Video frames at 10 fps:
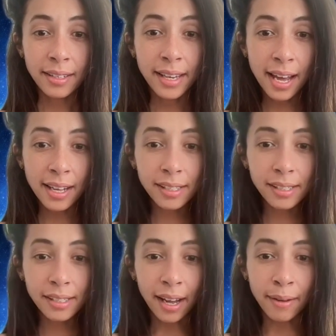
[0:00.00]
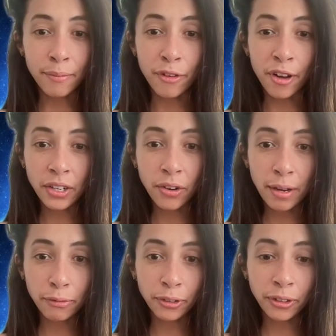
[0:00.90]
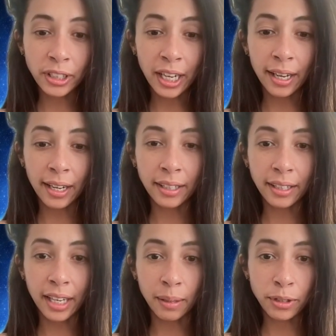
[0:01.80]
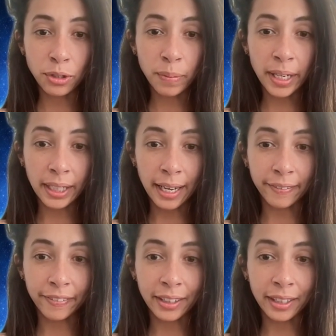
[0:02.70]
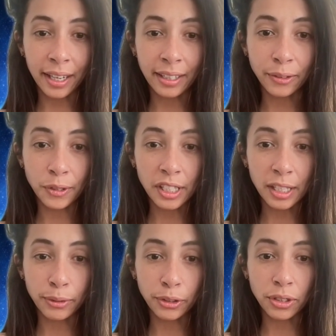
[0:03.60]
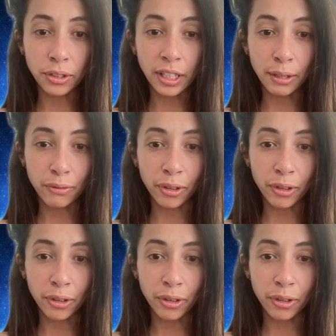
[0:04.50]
Yes, I'm very grateful that he came into my life and that he was able to give